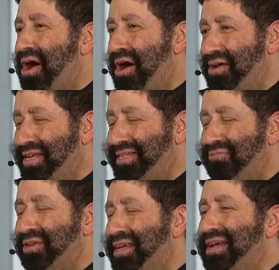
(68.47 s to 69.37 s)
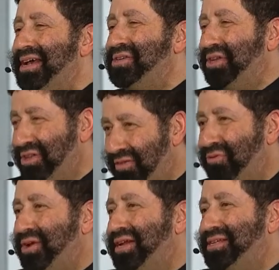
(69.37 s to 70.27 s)
It's really a
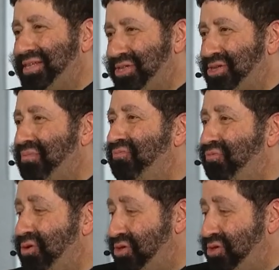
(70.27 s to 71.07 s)
delivery system